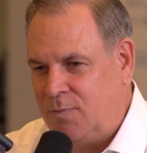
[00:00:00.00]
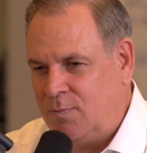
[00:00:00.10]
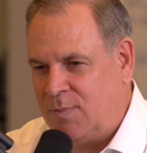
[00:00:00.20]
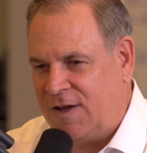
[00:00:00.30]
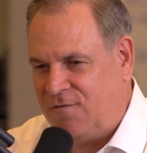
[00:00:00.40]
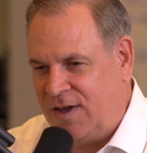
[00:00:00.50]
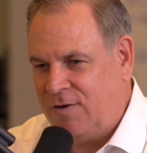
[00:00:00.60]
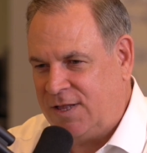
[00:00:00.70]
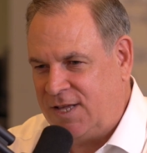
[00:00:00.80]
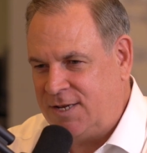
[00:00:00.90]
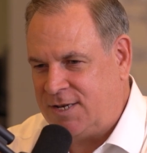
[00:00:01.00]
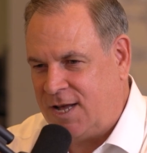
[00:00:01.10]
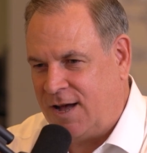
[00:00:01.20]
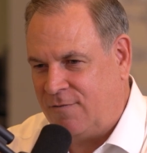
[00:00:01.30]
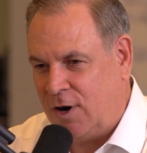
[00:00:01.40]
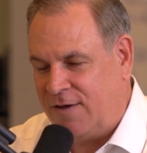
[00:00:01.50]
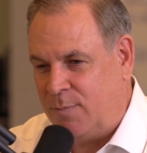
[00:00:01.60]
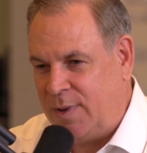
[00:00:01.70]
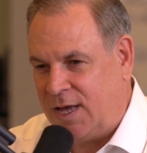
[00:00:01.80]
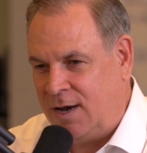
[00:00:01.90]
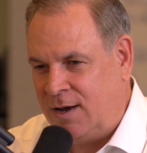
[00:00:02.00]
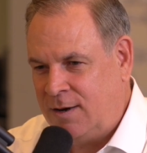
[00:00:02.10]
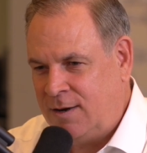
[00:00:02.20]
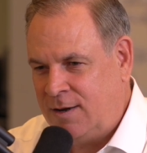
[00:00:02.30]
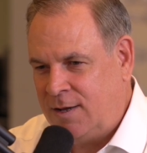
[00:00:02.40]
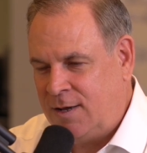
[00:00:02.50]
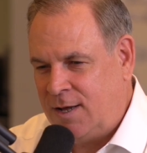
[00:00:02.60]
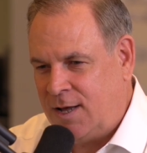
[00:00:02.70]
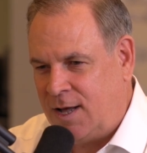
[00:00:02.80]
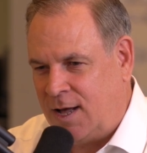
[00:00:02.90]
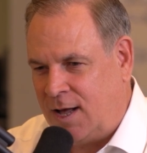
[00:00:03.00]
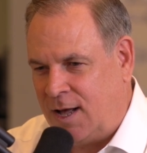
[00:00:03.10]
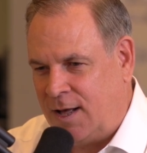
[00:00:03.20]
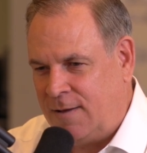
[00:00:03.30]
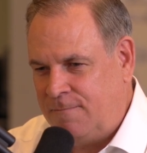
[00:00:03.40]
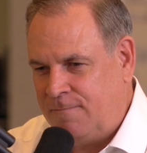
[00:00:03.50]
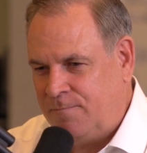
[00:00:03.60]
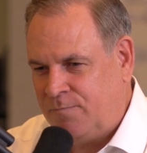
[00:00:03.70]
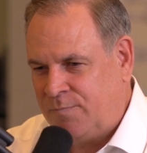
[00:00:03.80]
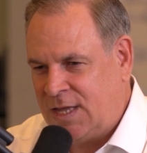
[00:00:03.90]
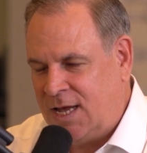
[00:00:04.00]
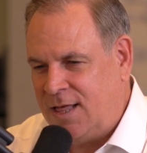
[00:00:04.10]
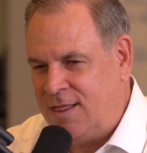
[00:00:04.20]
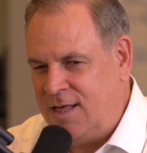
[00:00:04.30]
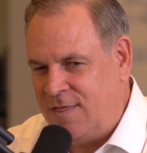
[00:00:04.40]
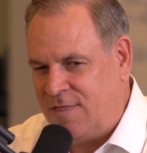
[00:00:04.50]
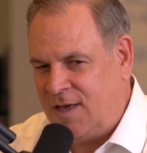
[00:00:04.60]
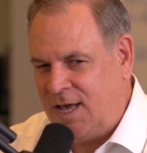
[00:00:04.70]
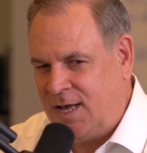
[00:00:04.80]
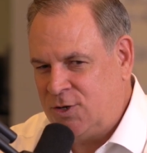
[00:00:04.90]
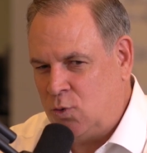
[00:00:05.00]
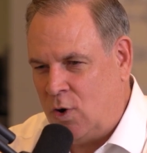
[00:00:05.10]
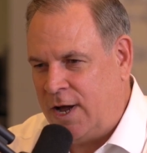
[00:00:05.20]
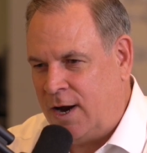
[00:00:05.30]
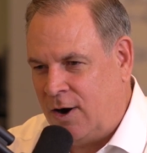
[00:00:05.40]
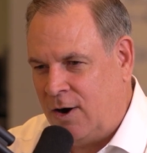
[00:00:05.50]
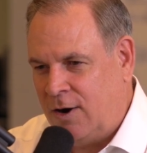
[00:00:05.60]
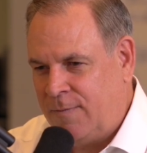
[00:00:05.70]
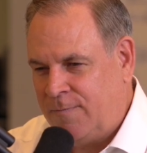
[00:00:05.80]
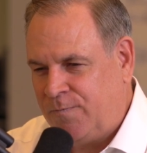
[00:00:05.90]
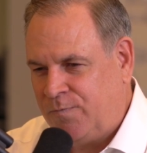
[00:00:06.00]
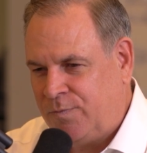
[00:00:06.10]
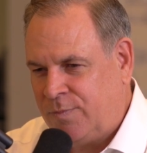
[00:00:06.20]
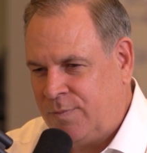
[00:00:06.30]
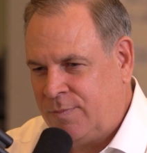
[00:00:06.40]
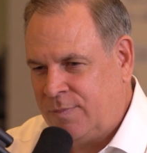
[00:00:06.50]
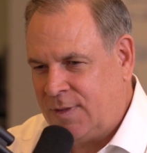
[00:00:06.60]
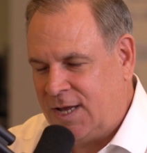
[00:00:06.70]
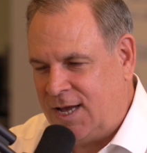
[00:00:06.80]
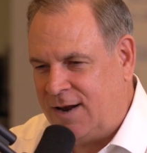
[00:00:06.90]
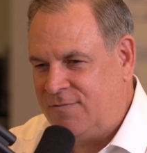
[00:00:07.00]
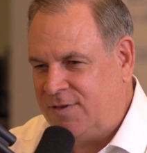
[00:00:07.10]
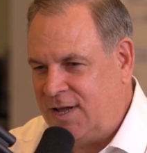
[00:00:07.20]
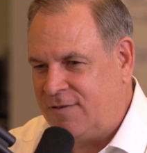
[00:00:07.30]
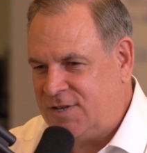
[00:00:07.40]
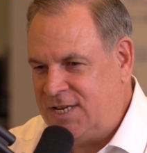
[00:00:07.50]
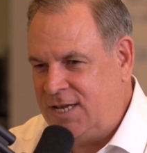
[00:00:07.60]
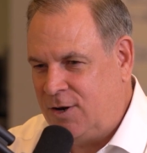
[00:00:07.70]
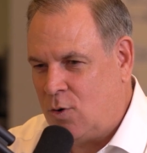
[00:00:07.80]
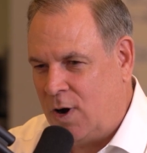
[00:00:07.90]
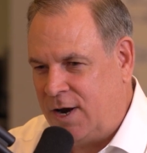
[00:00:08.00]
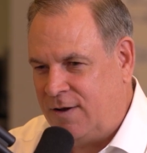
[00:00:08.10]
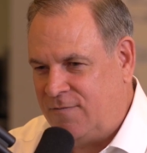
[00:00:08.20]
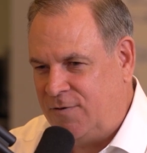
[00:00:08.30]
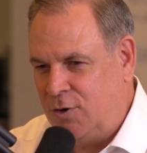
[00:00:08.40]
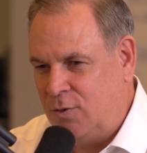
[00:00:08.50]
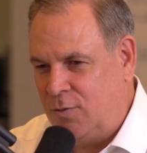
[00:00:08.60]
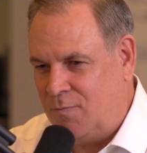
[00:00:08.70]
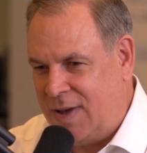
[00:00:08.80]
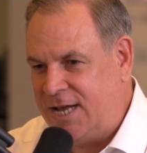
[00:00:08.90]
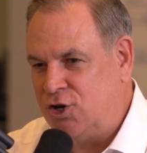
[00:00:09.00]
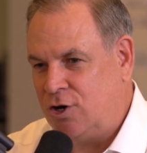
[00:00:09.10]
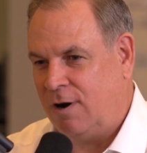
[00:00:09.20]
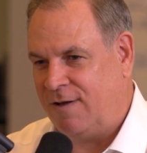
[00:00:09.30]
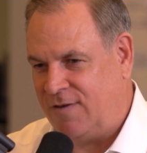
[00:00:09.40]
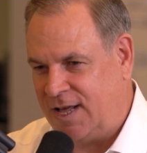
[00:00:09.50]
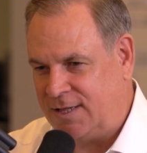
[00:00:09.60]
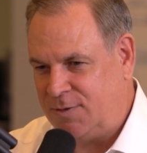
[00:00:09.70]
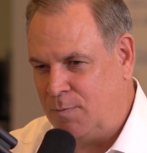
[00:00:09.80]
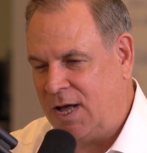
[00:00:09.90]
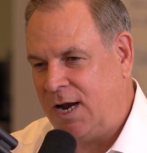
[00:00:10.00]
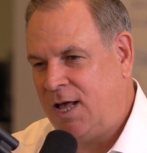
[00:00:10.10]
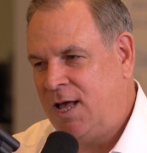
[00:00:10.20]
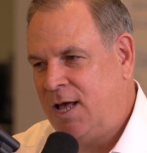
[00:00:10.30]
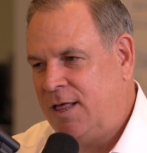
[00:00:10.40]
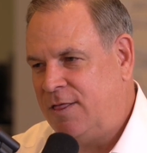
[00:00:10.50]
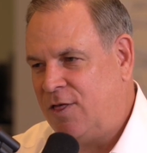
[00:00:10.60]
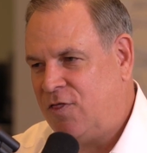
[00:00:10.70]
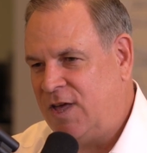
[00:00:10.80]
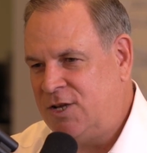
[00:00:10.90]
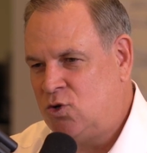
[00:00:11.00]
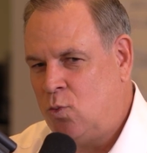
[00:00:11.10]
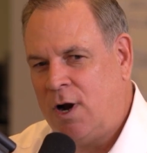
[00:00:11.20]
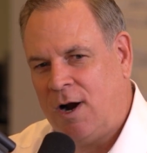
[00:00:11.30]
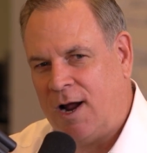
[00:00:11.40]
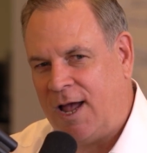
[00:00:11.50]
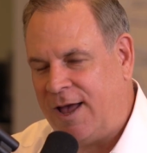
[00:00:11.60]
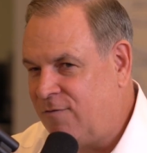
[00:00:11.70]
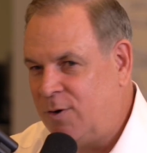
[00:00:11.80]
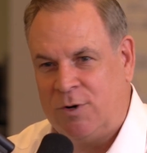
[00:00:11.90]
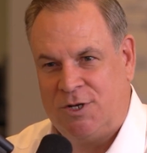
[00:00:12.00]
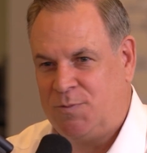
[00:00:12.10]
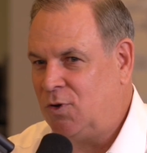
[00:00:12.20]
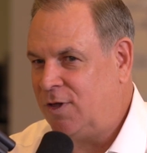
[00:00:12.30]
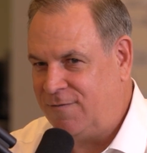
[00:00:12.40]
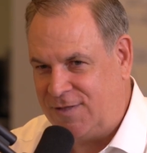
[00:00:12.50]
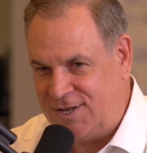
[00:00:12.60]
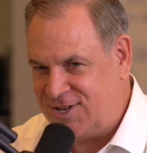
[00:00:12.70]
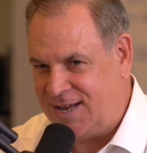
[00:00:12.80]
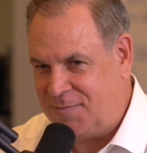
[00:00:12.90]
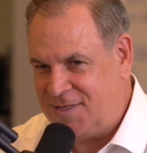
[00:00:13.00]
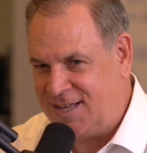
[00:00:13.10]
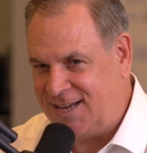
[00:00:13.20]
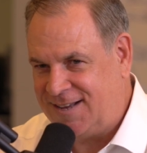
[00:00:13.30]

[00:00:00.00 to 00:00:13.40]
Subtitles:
my favorite things to cover have been the things where, and I've seen quite a few major events, but the things where everyone is pulling for the same thing.